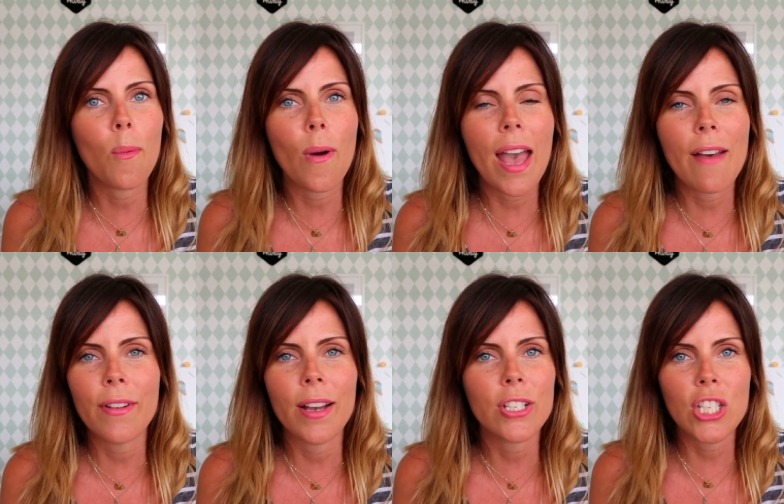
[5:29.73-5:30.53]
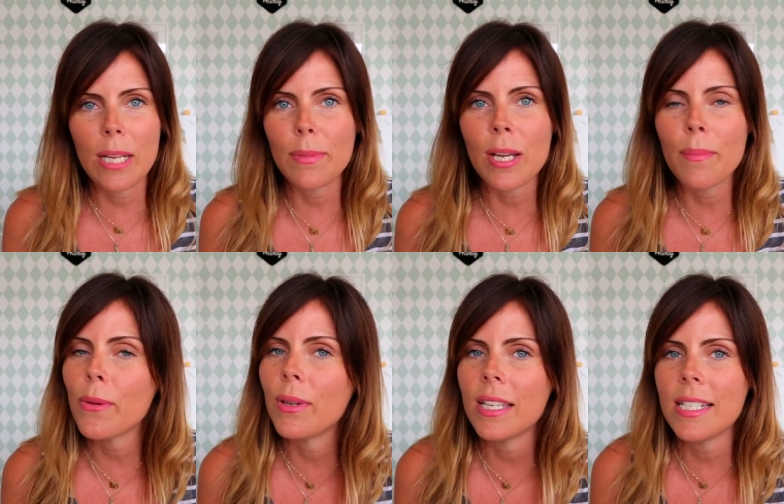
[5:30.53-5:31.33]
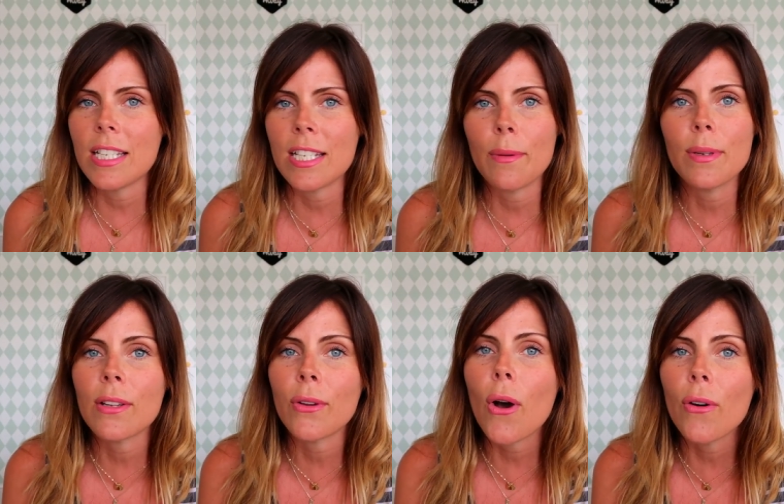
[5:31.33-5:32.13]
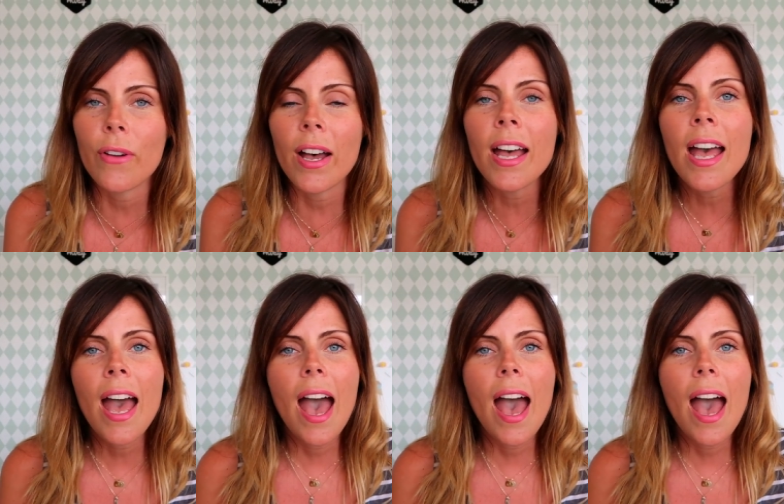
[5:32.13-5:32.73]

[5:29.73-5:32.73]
whatever cheap shampoo and conditioner was on offer